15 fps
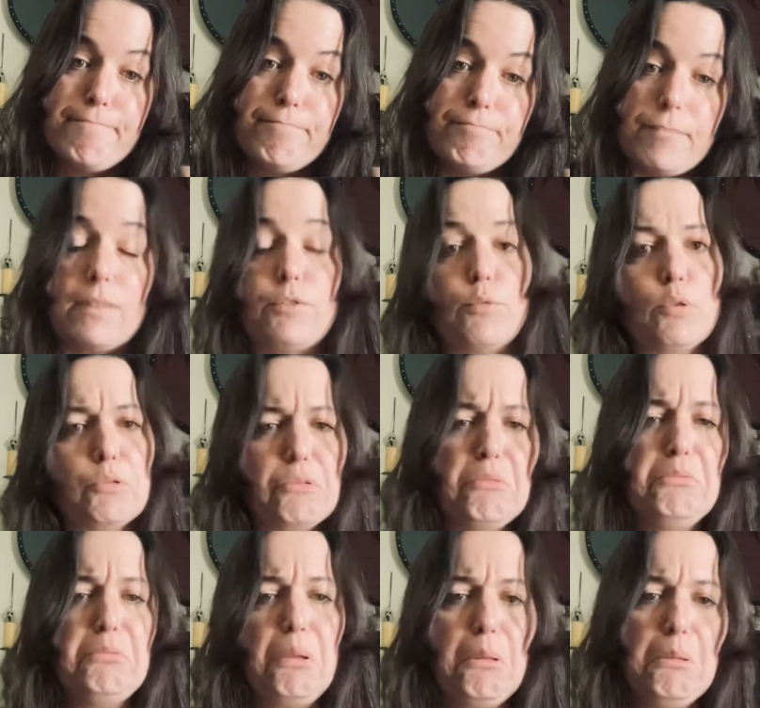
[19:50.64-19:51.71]
And if
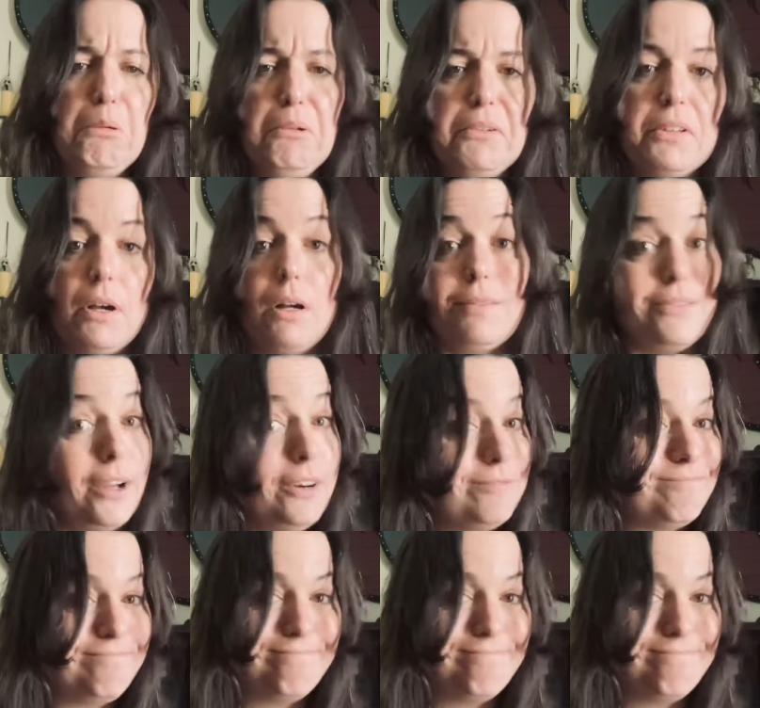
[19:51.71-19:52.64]
someone goes, no.